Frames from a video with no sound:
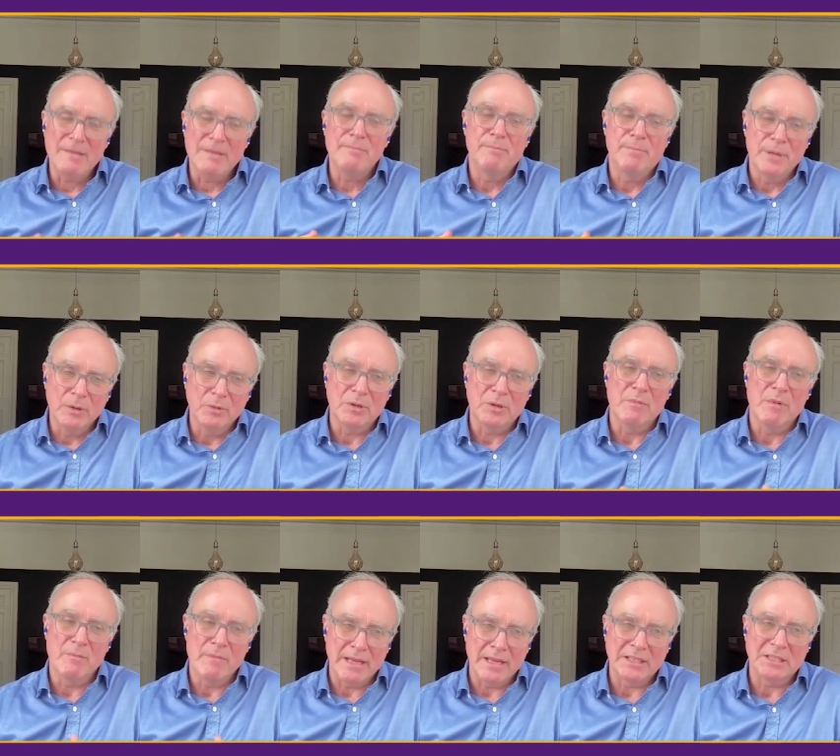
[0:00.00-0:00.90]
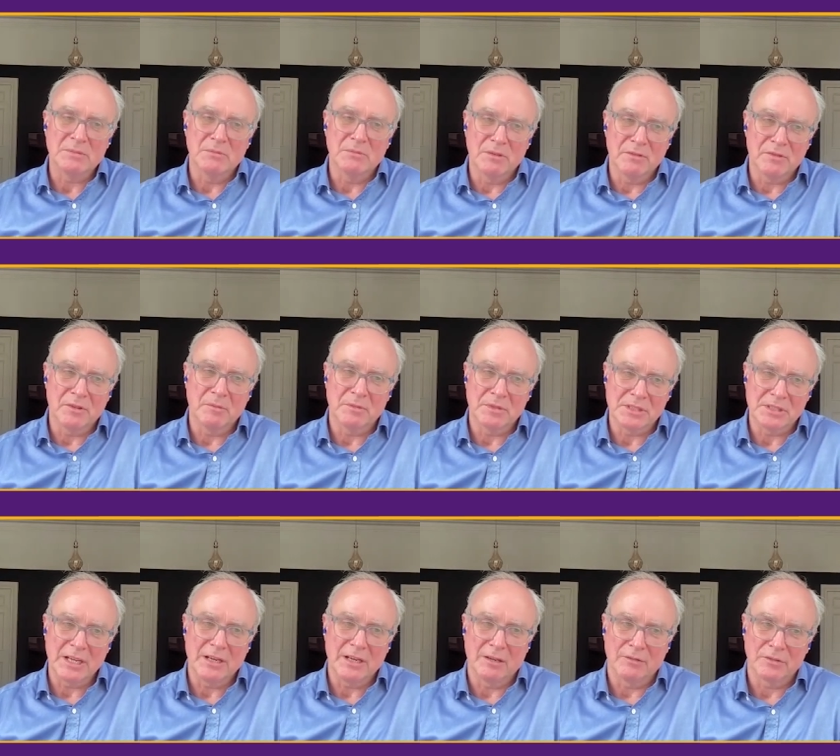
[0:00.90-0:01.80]
can build a momentum of
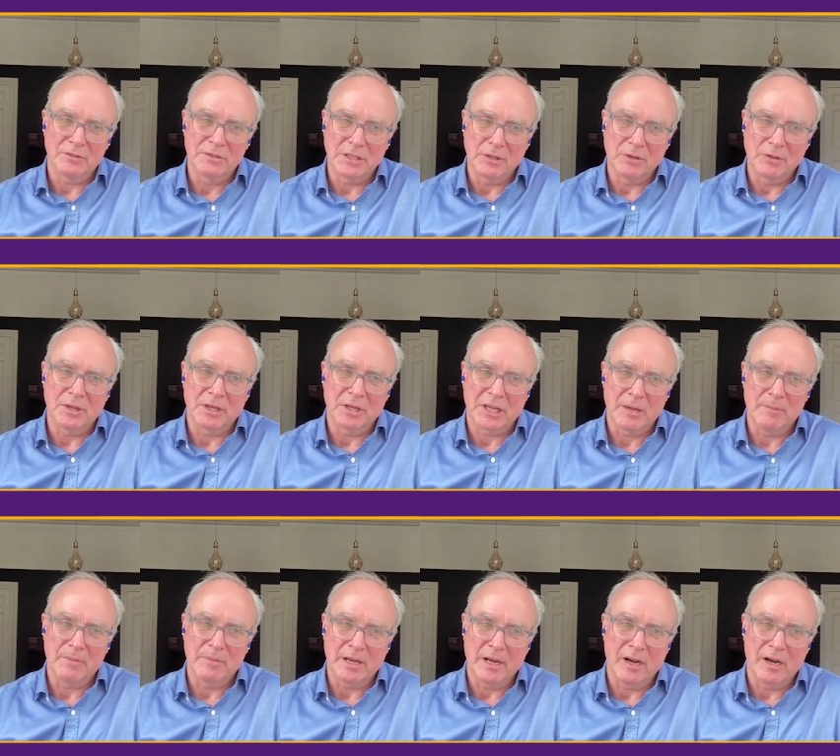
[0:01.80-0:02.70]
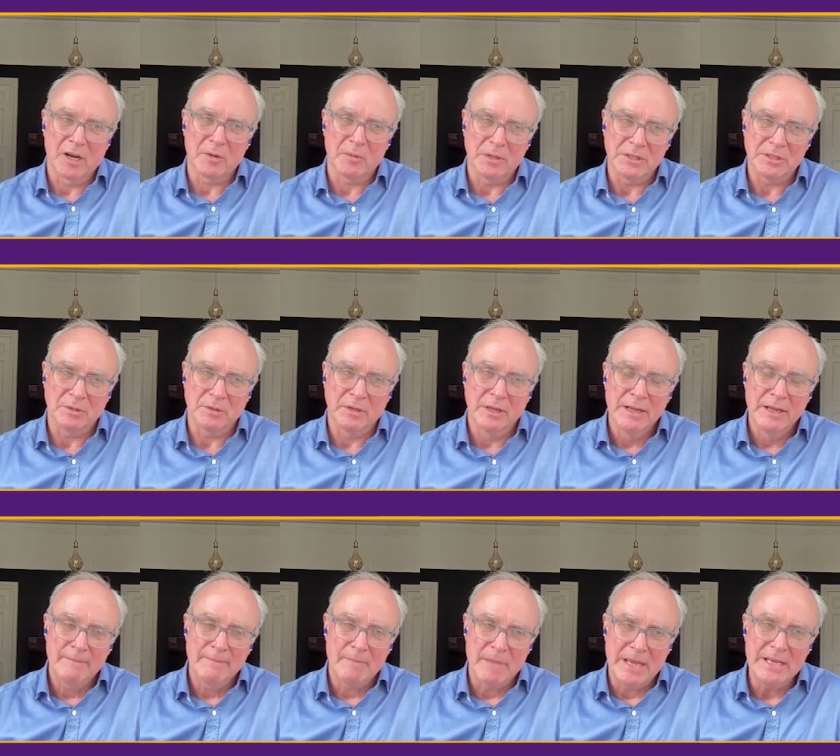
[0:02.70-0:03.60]
themselves. You know, there can be
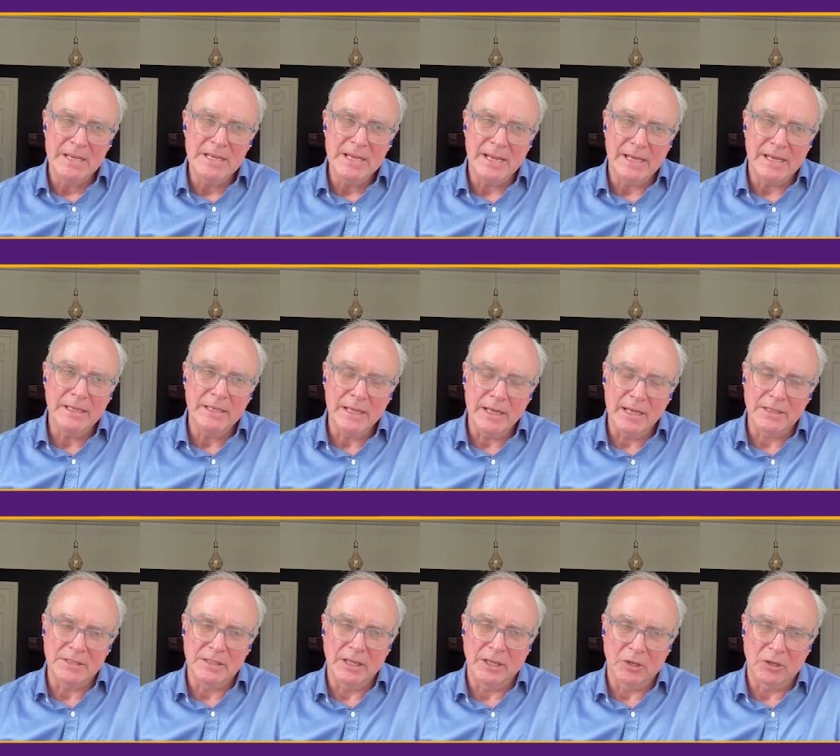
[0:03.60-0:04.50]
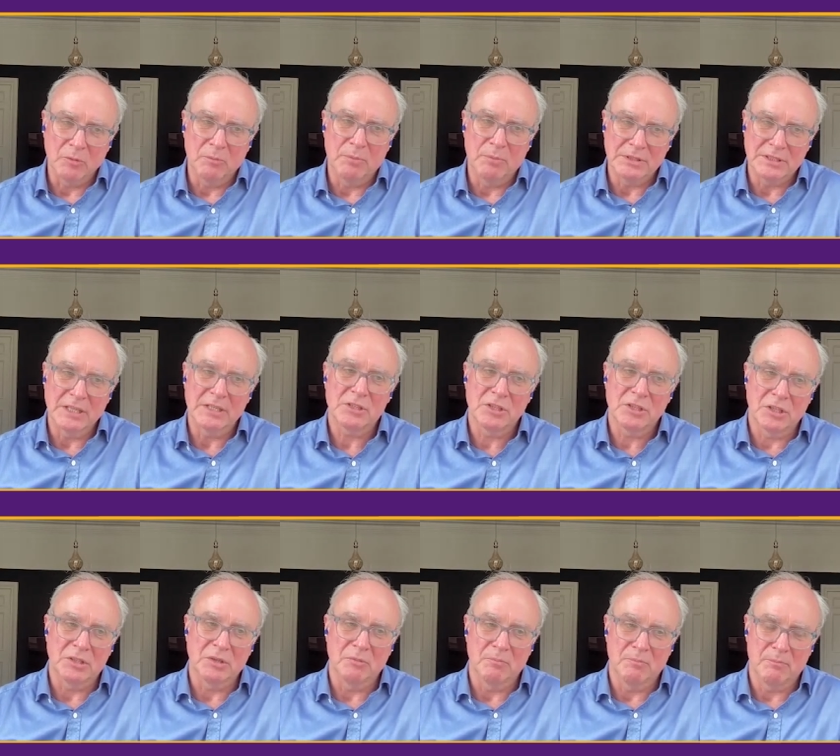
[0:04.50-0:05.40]
arguments, and in, India is in a good
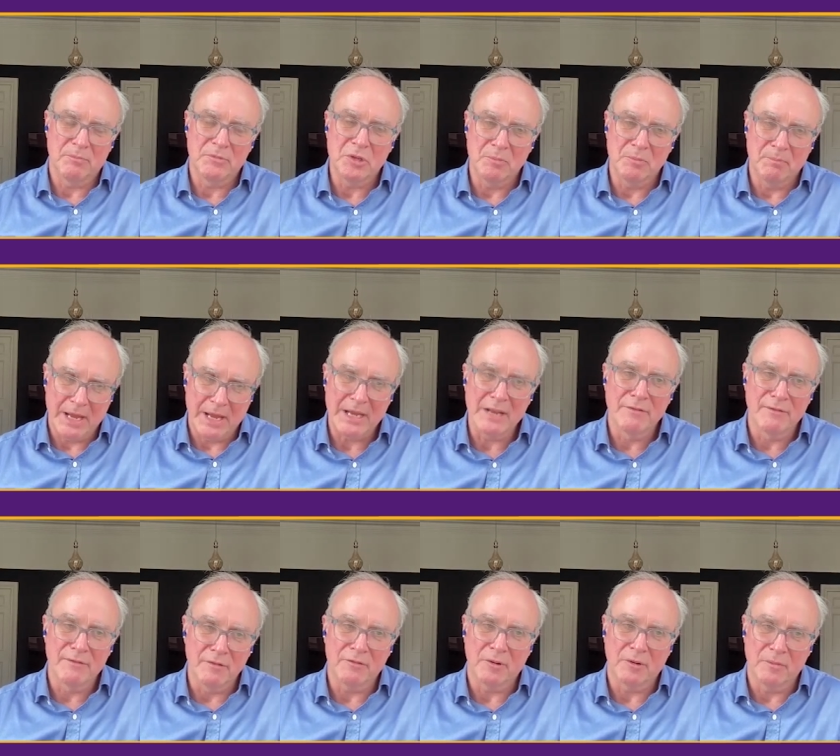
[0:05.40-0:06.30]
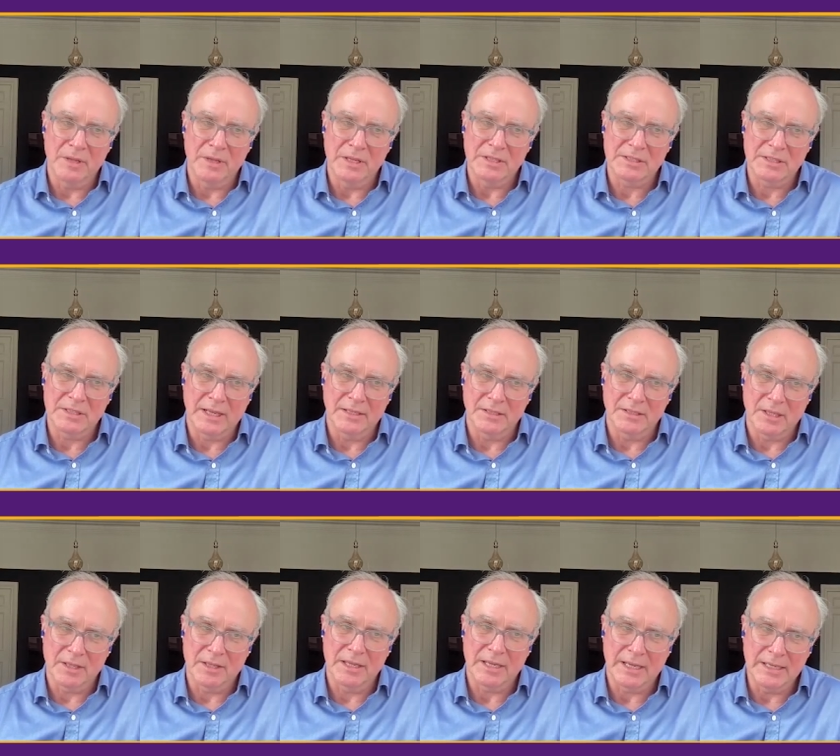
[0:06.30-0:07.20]
position to to benefit from this
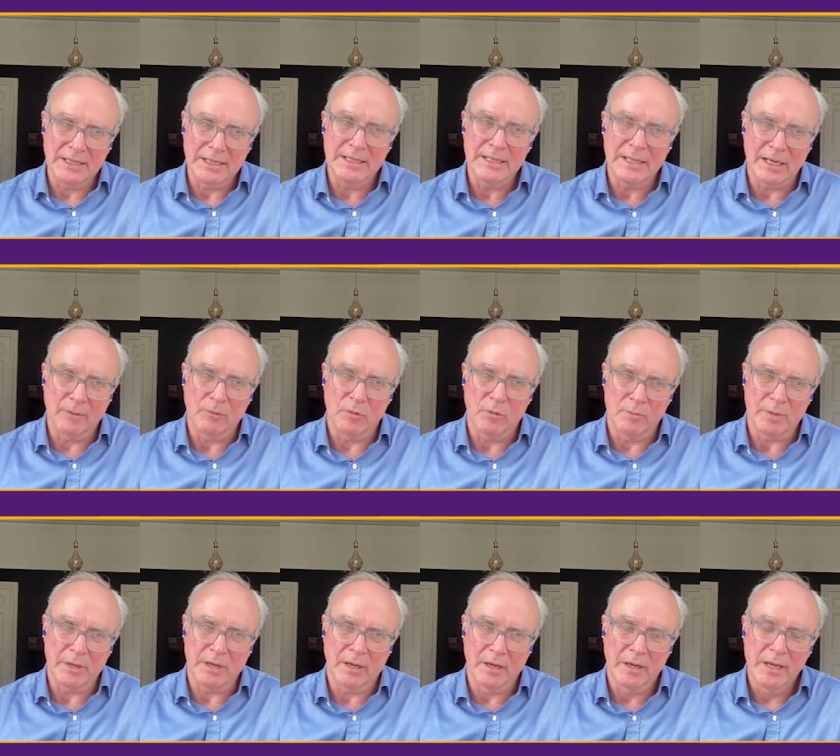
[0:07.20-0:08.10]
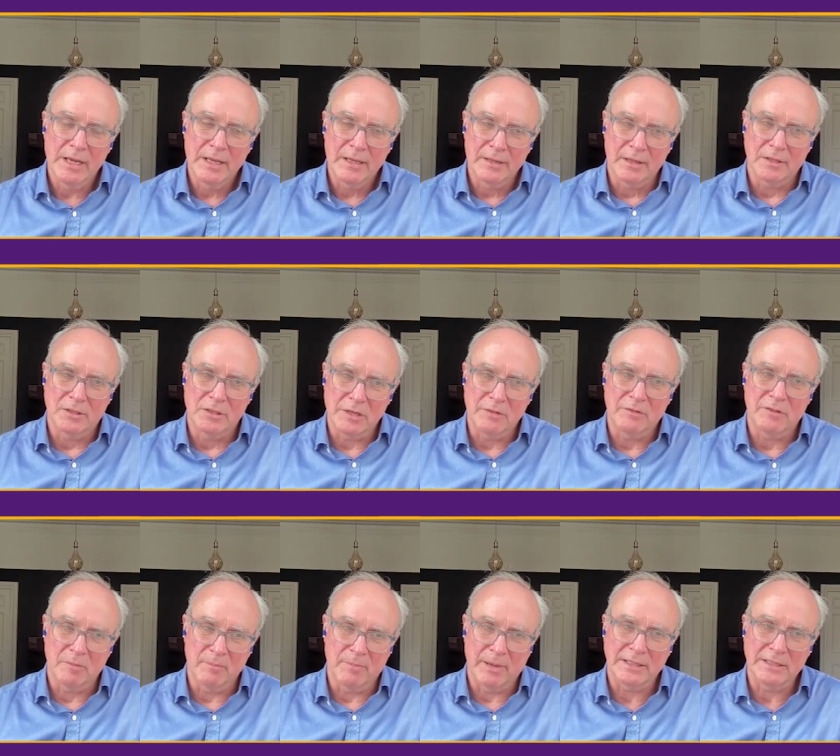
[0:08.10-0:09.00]
sense. I think India would be a
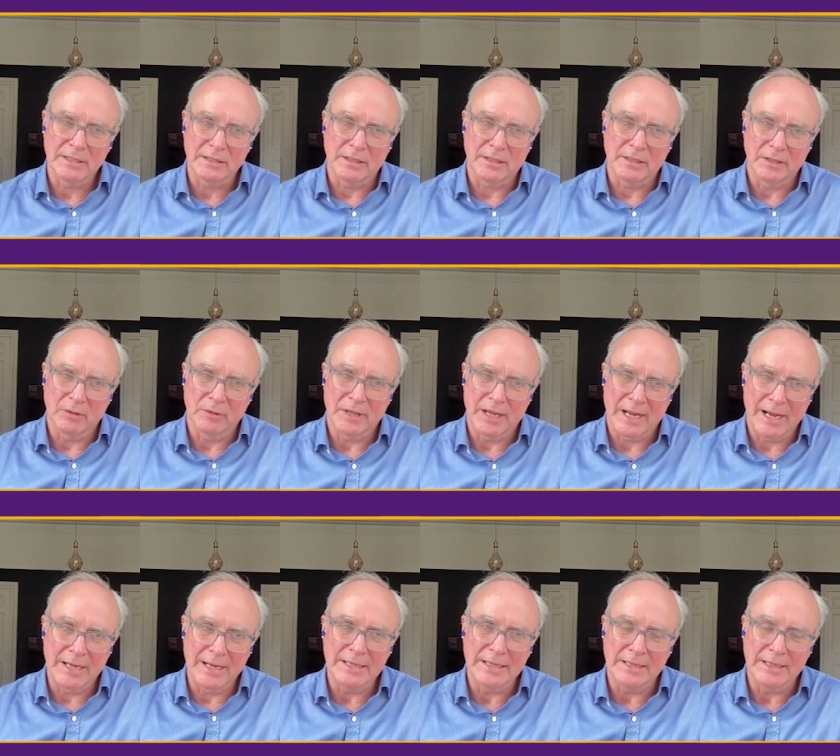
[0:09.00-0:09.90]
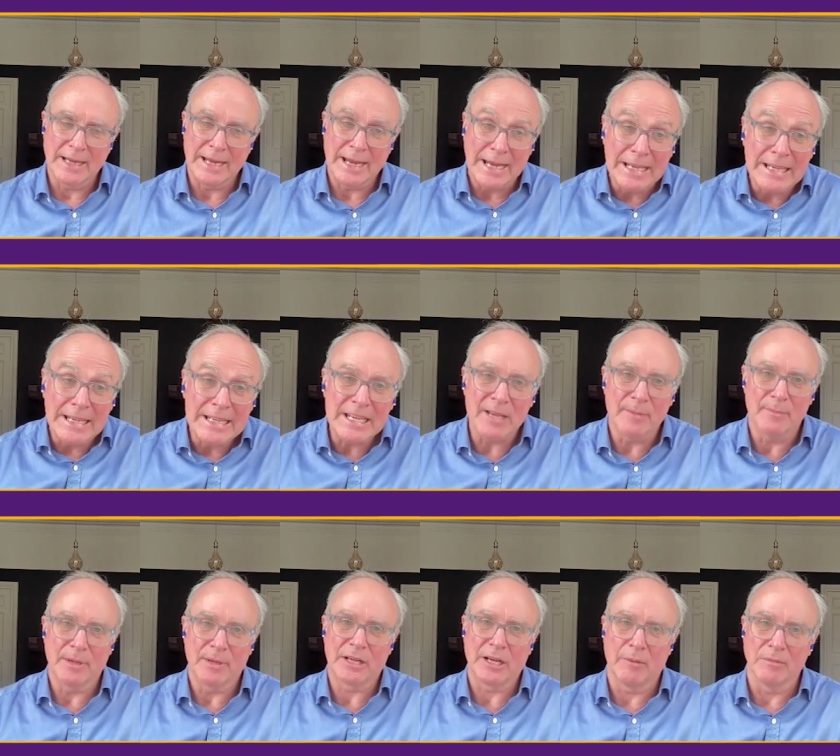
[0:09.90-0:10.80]
the chief competitor. You know, the idea that
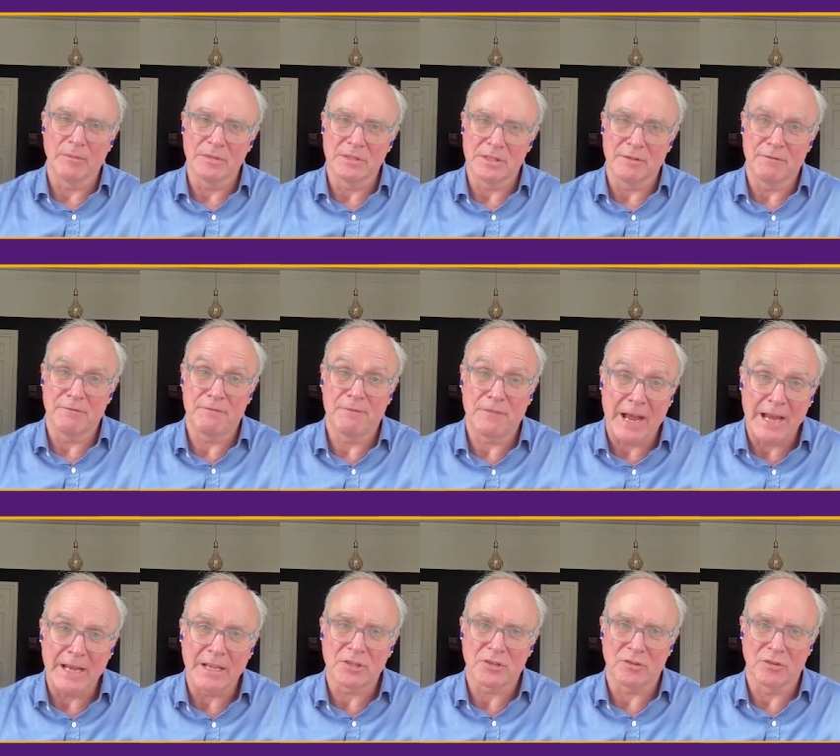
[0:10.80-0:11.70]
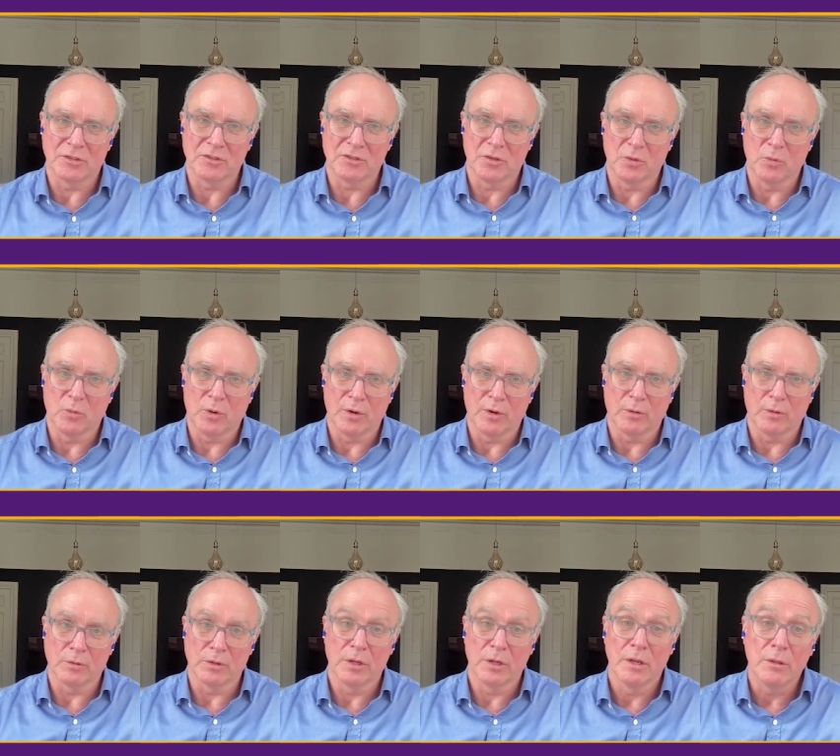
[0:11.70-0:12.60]
India becomes the factory to the
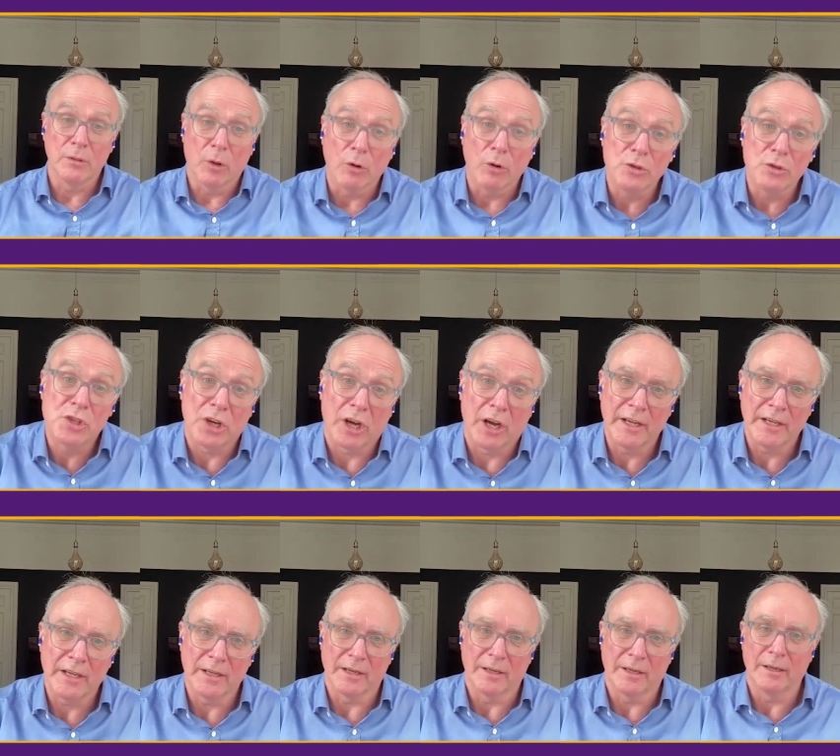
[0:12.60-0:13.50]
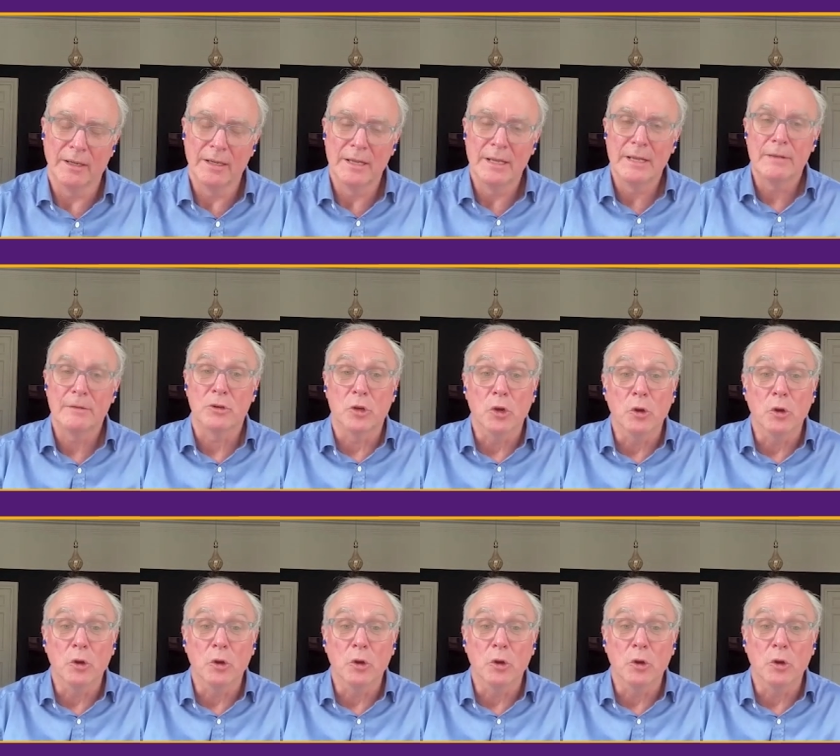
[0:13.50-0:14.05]
world, not China,